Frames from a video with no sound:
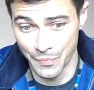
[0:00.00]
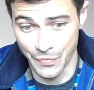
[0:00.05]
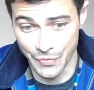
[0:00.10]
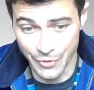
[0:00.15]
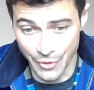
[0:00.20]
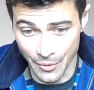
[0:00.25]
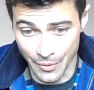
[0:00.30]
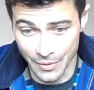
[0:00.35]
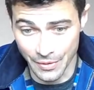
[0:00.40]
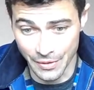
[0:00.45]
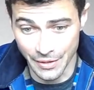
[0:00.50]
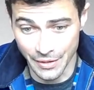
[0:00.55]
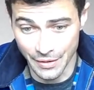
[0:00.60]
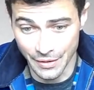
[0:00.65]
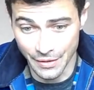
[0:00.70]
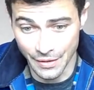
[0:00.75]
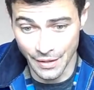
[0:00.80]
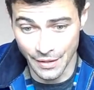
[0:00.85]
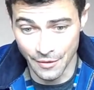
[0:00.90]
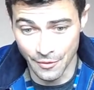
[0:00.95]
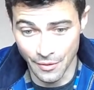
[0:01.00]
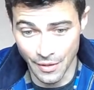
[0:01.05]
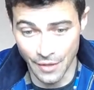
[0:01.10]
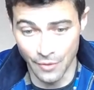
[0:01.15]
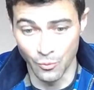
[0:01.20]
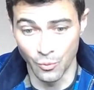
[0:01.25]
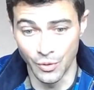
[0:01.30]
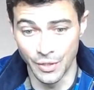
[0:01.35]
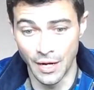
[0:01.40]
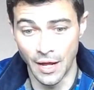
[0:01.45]
thoroughly,
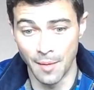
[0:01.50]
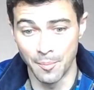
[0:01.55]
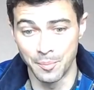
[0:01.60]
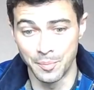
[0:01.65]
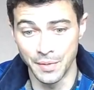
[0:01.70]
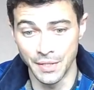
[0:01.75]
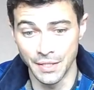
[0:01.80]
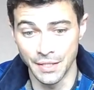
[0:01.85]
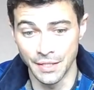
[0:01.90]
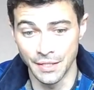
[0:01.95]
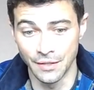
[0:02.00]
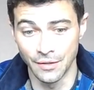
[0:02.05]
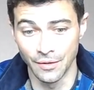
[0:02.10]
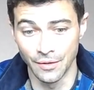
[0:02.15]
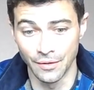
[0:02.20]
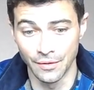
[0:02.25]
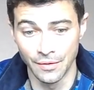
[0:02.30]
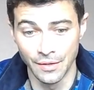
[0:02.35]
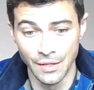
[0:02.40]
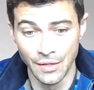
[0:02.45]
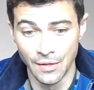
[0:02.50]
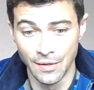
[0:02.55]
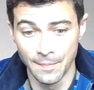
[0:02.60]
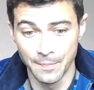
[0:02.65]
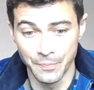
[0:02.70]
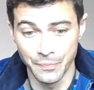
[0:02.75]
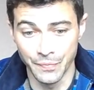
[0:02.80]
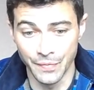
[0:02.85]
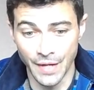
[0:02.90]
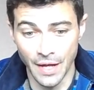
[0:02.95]
and would not be here,
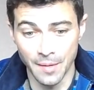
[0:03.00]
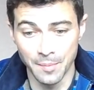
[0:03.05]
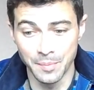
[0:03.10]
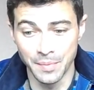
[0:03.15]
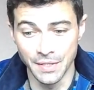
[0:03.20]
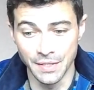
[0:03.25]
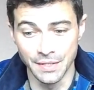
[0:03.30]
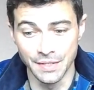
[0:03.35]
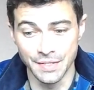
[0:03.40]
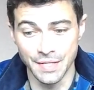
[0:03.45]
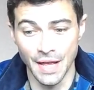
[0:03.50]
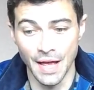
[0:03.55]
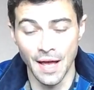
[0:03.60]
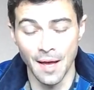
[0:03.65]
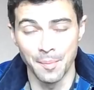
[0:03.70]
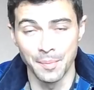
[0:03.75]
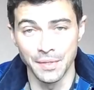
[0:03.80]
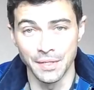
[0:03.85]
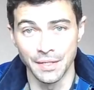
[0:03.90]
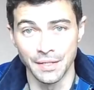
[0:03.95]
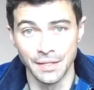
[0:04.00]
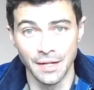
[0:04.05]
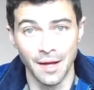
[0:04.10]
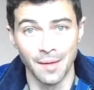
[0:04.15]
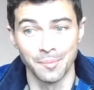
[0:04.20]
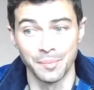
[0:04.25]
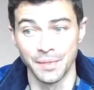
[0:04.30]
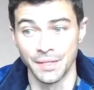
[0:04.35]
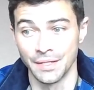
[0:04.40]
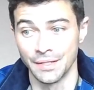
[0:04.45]
not be this happy, and
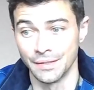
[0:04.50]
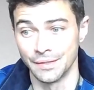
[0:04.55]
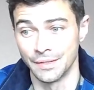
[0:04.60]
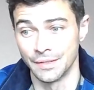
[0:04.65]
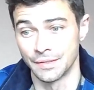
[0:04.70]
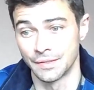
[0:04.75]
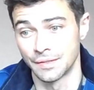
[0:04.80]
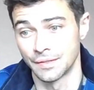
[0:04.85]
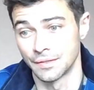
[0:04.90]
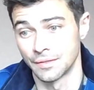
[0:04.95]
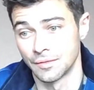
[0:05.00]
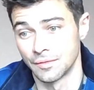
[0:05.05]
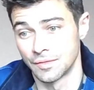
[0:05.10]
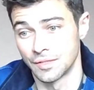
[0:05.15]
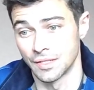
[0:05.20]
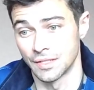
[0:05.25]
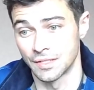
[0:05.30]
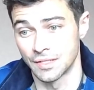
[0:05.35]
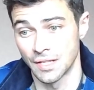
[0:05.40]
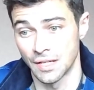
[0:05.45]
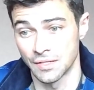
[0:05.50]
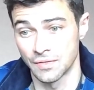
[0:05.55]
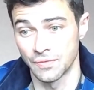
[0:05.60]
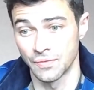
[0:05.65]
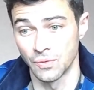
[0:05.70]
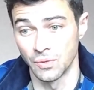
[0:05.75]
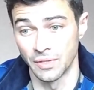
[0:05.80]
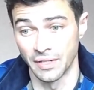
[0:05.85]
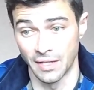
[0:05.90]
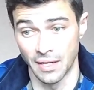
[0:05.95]
not be this
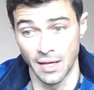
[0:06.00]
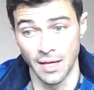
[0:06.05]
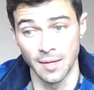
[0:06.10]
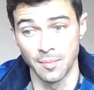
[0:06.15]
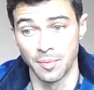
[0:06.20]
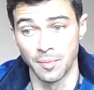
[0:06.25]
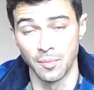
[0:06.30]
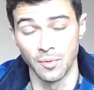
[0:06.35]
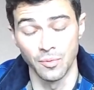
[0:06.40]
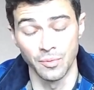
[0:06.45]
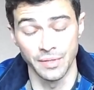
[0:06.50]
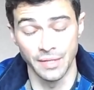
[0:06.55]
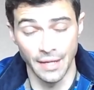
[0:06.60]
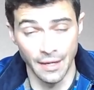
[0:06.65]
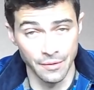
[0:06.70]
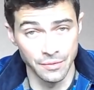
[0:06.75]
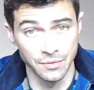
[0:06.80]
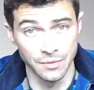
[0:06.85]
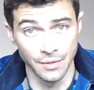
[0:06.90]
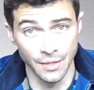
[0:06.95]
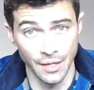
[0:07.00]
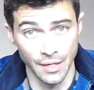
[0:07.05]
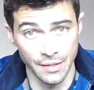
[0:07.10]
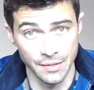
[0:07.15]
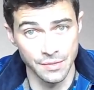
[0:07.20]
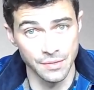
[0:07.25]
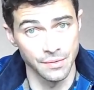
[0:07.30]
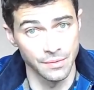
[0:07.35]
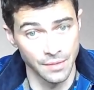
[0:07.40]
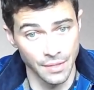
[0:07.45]
successful and capable without you guys.
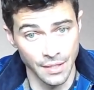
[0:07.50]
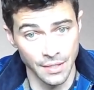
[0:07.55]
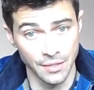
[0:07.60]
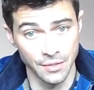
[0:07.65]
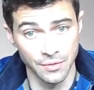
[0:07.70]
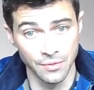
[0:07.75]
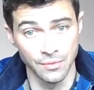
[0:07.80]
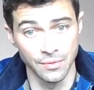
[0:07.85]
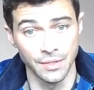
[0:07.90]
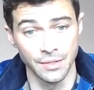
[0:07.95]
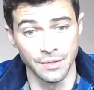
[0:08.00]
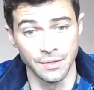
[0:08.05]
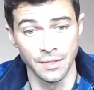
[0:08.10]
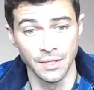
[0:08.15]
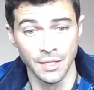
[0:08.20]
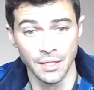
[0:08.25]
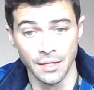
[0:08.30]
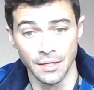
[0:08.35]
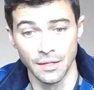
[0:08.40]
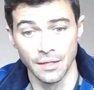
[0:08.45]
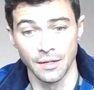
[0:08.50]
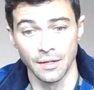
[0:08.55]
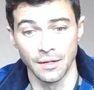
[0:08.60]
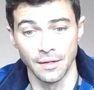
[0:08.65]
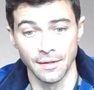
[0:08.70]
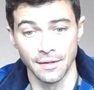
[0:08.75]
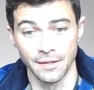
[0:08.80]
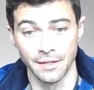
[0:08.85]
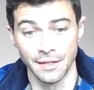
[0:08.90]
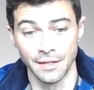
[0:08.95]
So thank you, and
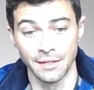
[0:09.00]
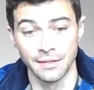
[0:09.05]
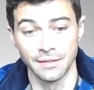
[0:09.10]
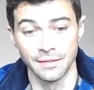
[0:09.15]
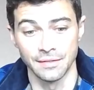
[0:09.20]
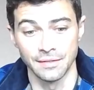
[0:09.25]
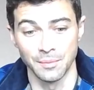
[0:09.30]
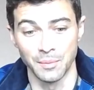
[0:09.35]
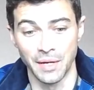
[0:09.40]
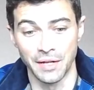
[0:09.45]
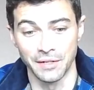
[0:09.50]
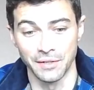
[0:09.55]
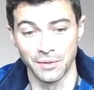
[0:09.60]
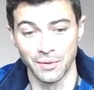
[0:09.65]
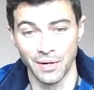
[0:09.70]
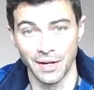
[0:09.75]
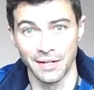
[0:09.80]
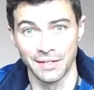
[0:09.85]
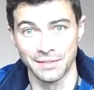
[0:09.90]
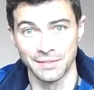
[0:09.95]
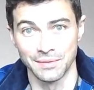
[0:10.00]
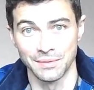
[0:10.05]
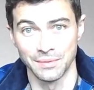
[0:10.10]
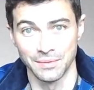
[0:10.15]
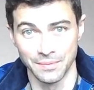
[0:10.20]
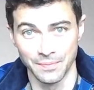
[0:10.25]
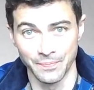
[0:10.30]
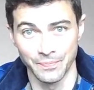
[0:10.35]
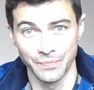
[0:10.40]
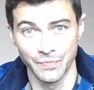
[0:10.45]
an endless amount of gratitude
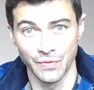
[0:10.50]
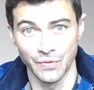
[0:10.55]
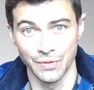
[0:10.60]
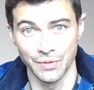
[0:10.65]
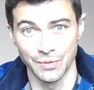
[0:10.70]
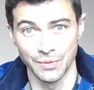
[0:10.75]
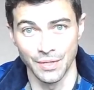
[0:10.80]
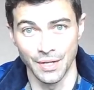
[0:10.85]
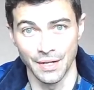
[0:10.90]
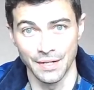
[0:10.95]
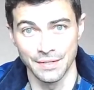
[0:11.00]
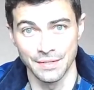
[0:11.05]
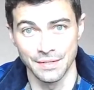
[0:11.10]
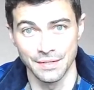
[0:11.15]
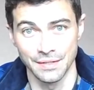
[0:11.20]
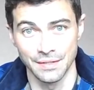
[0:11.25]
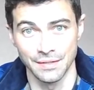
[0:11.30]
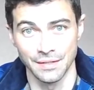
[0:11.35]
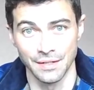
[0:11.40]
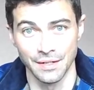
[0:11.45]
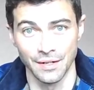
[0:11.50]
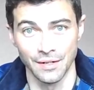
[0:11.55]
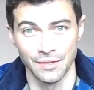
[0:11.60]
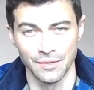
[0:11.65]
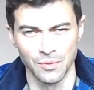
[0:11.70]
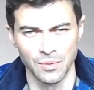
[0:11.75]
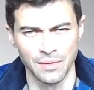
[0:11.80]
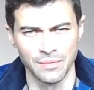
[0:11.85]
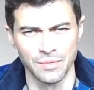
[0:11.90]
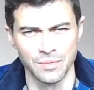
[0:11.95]
for you guys there,
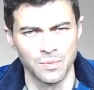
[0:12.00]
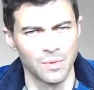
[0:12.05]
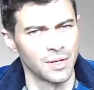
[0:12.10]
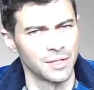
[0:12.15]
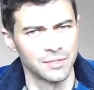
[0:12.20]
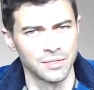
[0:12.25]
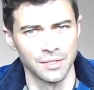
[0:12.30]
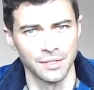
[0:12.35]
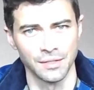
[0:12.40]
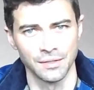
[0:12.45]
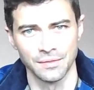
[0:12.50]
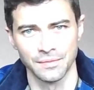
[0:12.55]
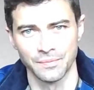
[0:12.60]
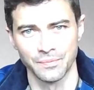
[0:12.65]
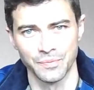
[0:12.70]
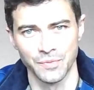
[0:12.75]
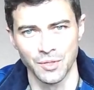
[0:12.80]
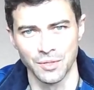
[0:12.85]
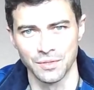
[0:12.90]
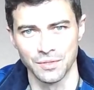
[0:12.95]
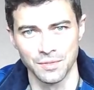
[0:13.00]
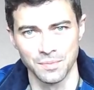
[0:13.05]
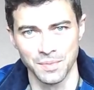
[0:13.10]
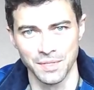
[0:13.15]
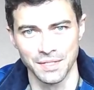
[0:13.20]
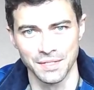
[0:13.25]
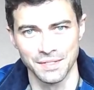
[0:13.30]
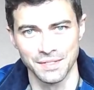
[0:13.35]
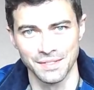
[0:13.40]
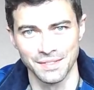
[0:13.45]
whoever's watching. It could just be
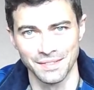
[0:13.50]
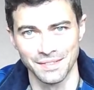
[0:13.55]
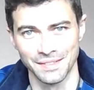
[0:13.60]
this